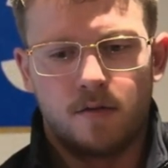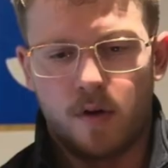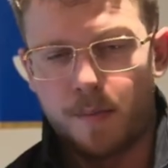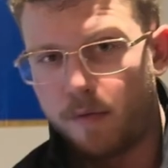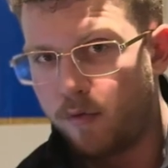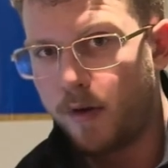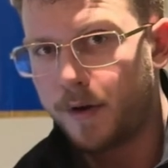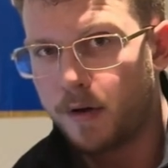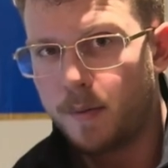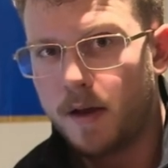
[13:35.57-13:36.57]
right before I
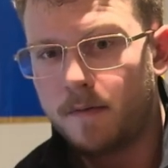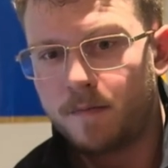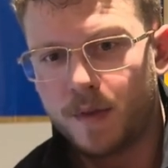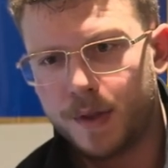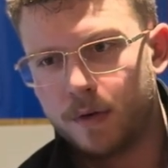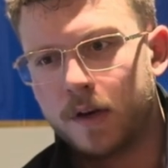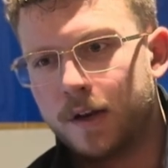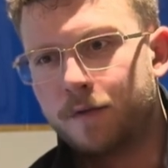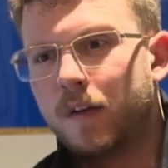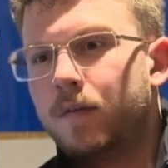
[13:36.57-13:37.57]
go to bed, 30
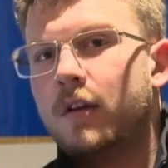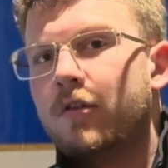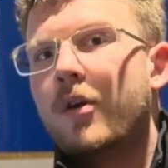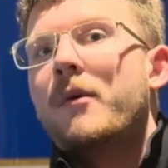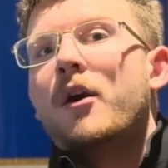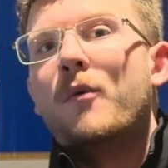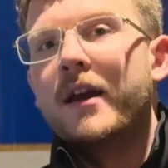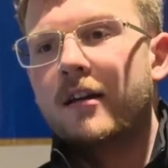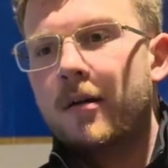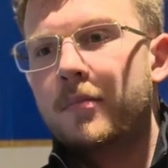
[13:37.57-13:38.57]
to 50 right when I
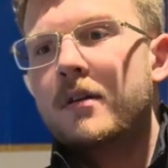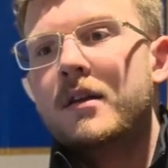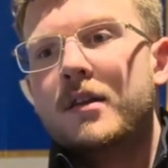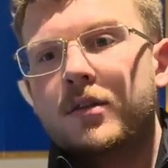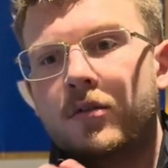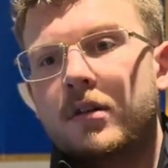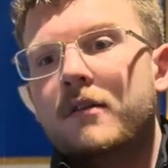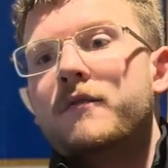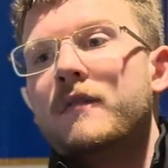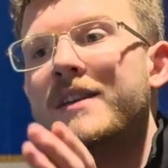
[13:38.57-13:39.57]
wake up, 30
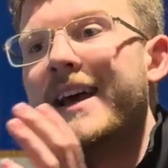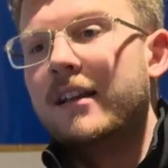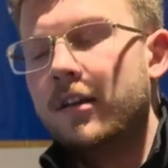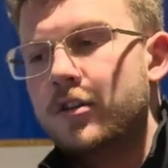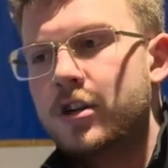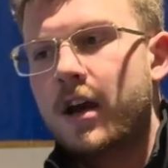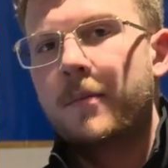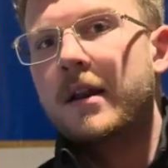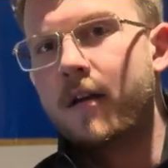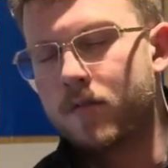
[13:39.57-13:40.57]
to 50 at
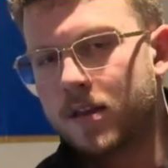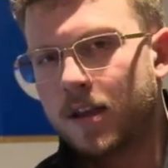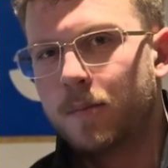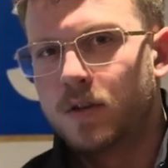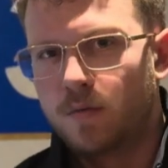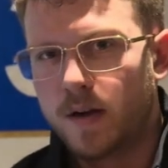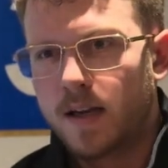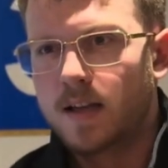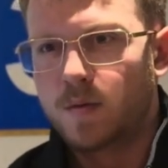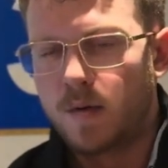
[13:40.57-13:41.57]
lunchtime, and everything in
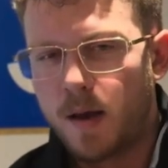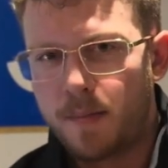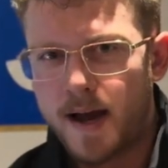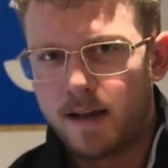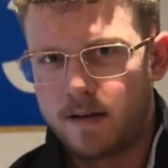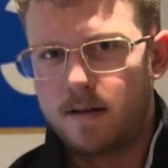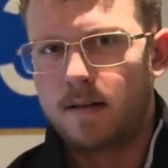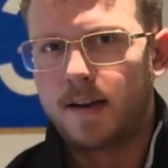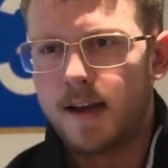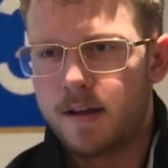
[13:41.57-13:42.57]
between is when I pile it on
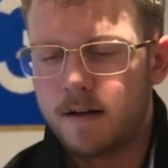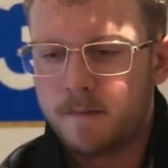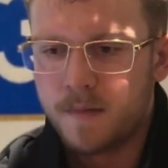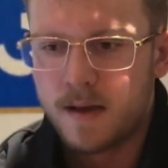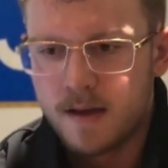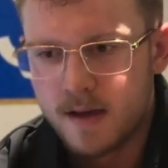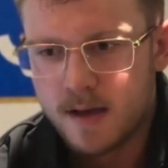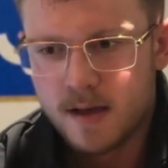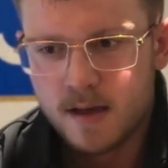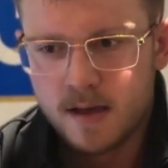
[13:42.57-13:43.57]
together.
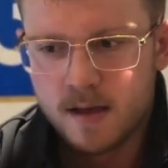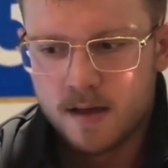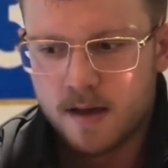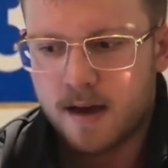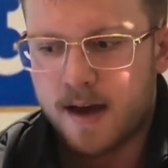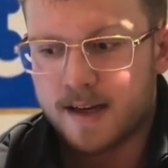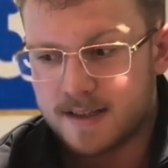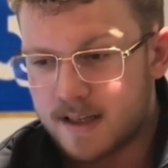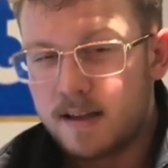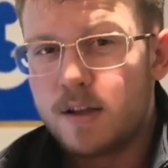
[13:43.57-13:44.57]

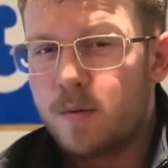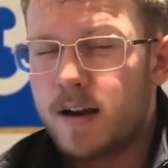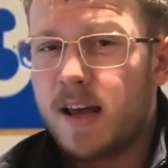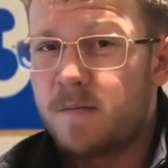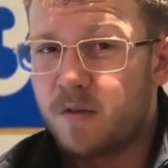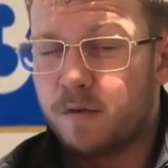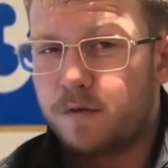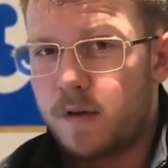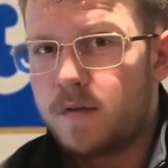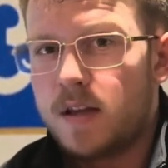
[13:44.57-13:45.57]
Ideally, you want to aim for
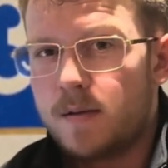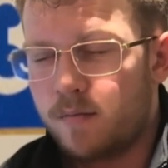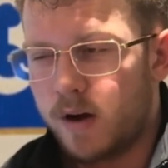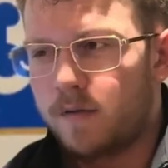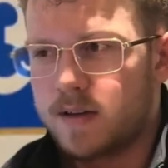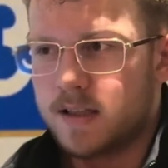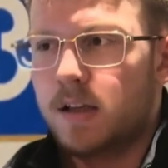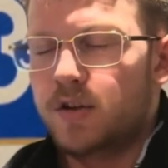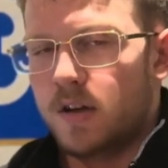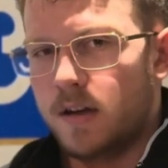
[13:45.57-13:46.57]
50, breakfast,
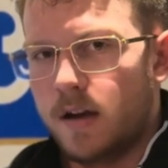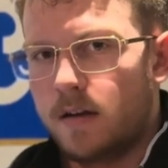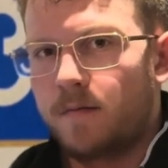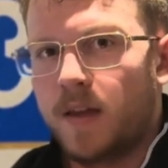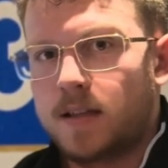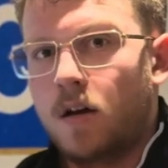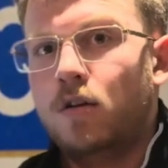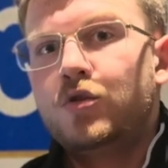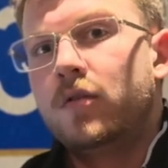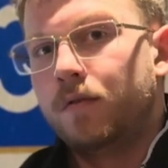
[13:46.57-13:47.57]
lunch, and dinner. That's
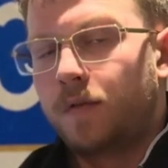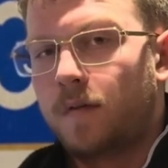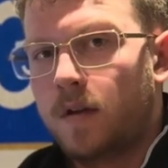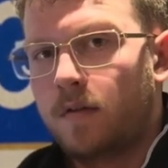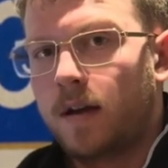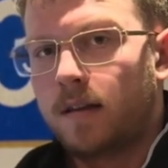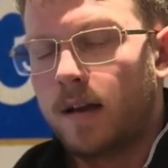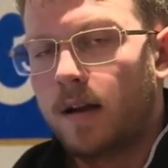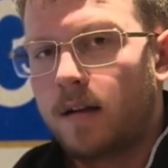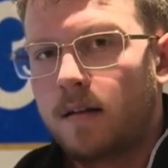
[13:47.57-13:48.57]
150 right
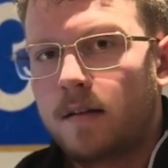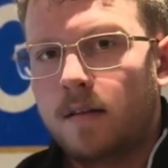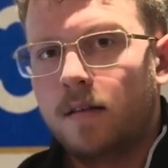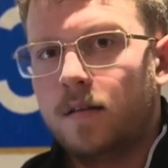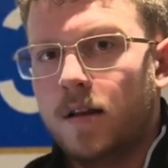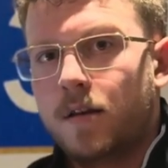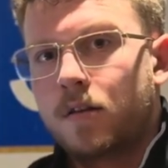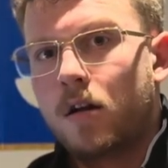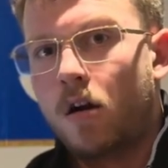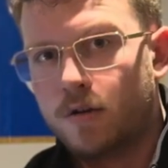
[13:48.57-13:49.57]
there. The
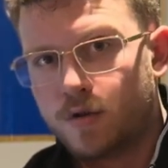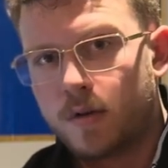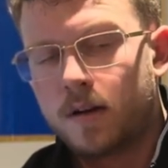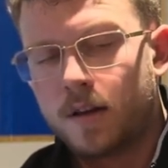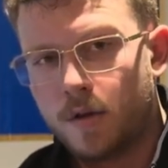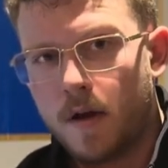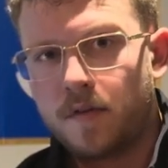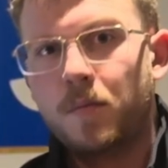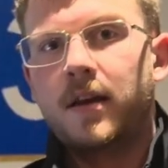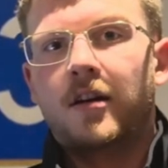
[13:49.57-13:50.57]
other 100, you have
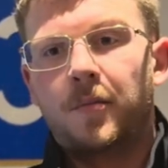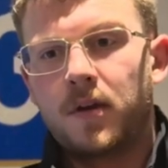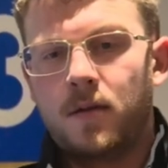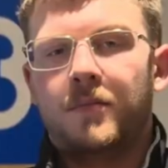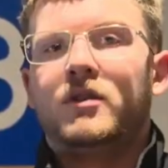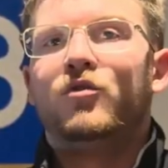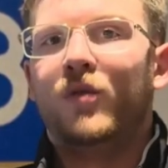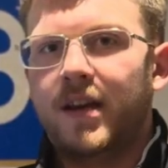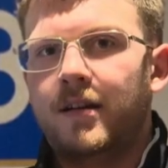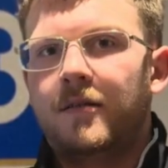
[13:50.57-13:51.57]
to make up in
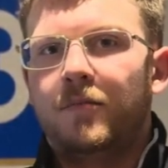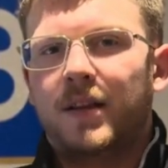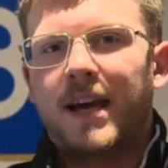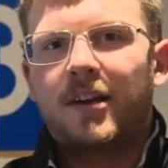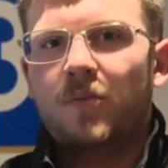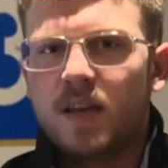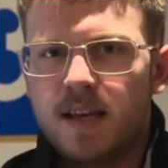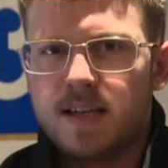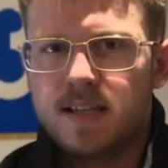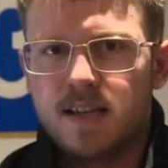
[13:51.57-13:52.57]
between. But that can be
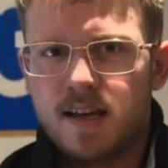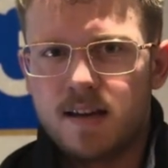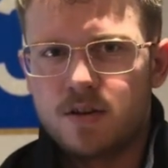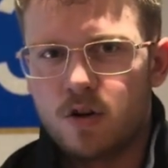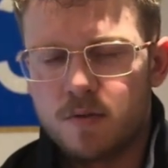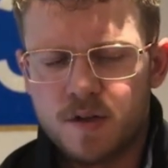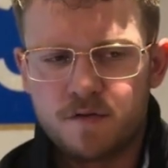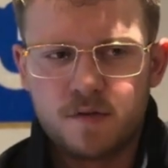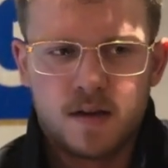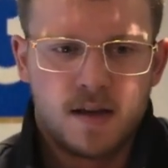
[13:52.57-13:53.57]
easy in terms
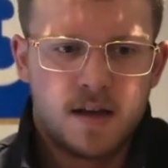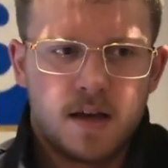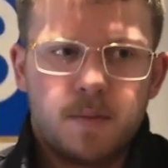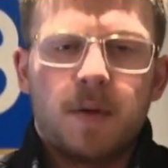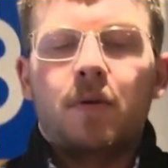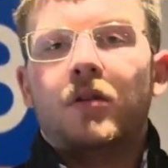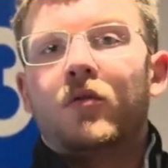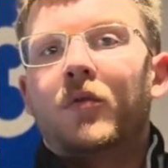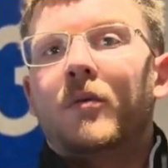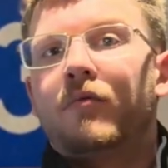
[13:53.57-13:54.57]
of maybe you
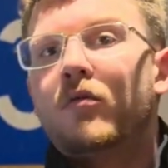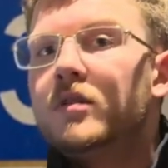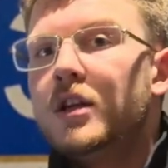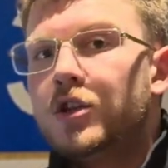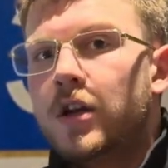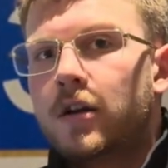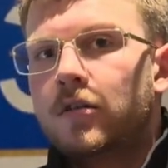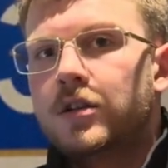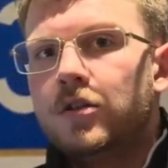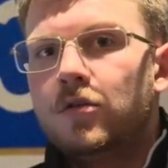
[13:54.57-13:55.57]
throw in a protein shake or
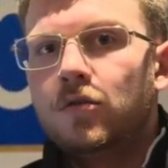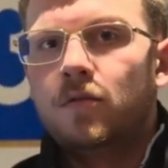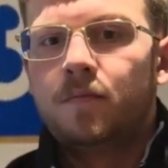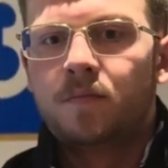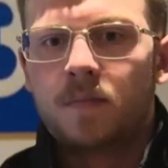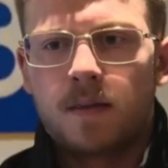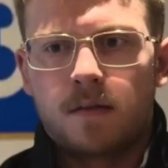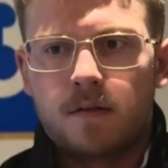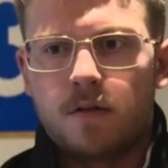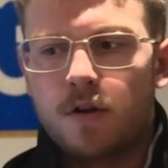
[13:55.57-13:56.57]
two,
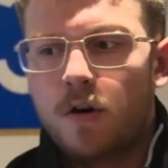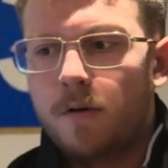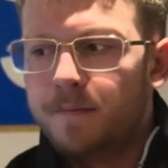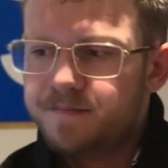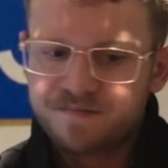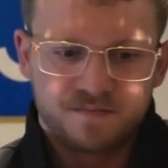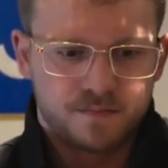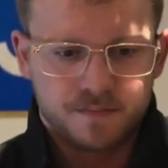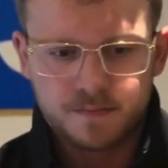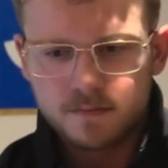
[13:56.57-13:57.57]
you know.
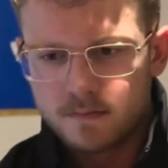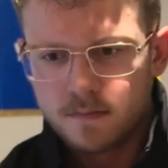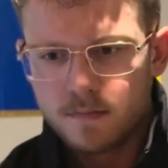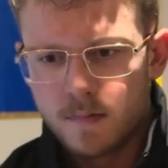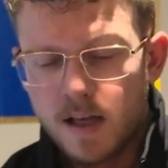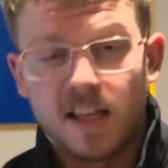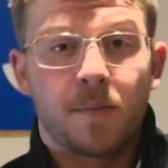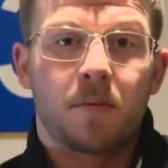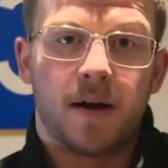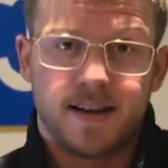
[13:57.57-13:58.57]
And keep
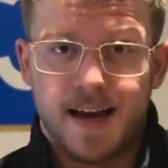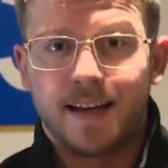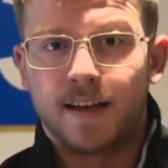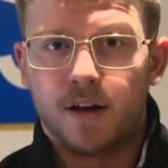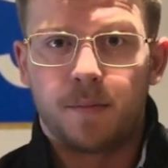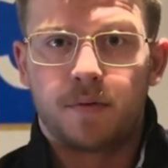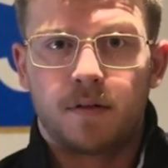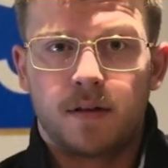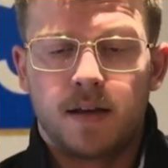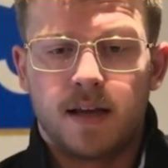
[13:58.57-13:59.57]
in mind, I get up
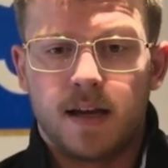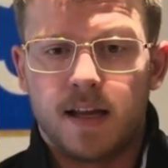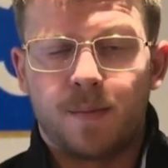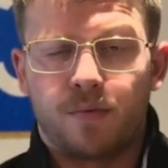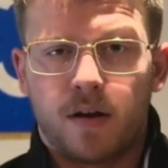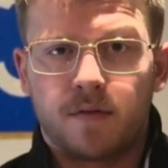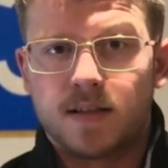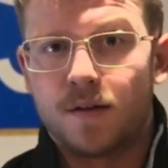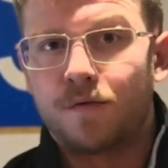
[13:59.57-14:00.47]
and eat breakfast at